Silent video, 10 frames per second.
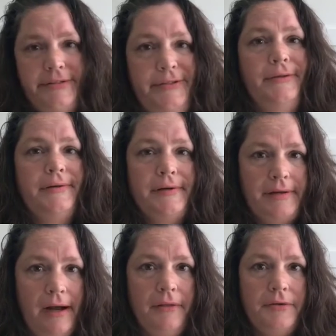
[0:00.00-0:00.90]
to
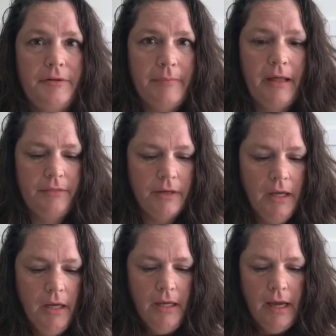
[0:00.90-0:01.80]
$200 a month.
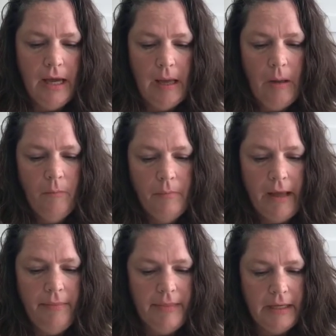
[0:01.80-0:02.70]

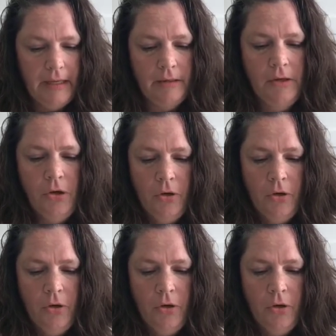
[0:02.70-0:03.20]
And then